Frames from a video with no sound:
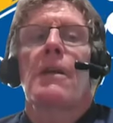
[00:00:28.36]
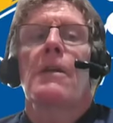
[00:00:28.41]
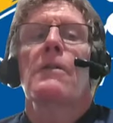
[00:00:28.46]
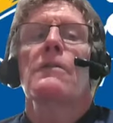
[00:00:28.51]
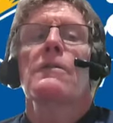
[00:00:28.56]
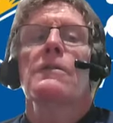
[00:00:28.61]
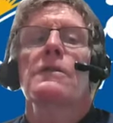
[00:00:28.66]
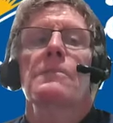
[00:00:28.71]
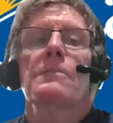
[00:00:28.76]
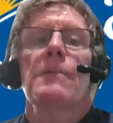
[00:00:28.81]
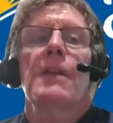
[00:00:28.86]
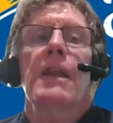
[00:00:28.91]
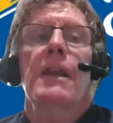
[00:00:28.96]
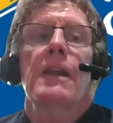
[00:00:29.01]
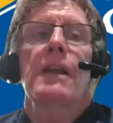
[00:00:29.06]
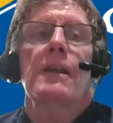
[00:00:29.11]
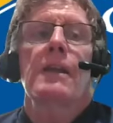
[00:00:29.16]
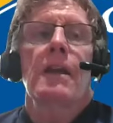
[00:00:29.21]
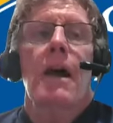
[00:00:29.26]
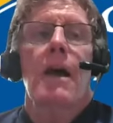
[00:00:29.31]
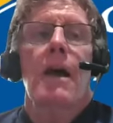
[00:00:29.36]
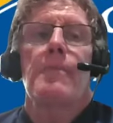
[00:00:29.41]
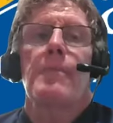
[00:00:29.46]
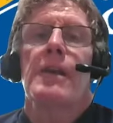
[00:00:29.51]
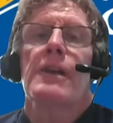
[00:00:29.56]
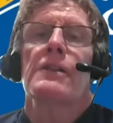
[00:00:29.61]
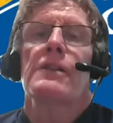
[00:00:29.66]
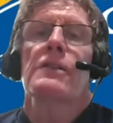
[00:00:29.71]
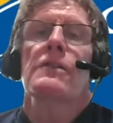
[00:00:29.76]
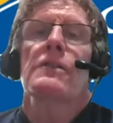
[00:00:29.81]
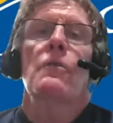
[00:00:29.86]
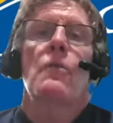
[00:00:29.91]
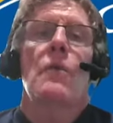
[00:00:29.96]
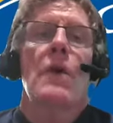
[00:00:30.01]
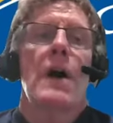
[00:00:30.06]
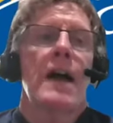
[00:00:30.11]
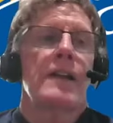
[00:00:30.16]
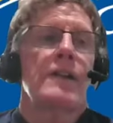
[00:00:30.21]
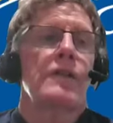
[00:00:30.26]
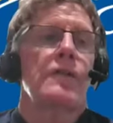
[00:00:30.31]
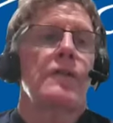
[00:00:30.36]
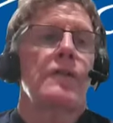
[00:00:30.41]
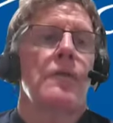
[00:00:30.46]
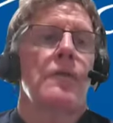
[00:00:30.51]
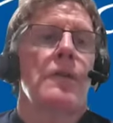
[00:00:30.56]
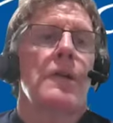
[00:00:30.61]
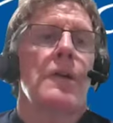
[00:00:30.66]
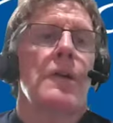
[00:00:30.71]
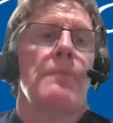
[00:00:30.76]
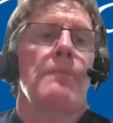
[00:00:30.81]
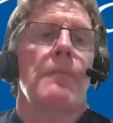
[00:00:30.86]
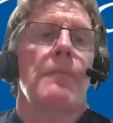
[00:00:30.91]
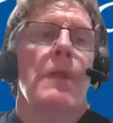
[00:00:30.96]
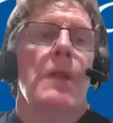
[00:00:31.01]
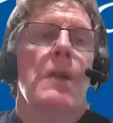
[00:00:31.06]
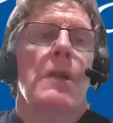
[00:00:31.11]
Here are some key topics to watch for.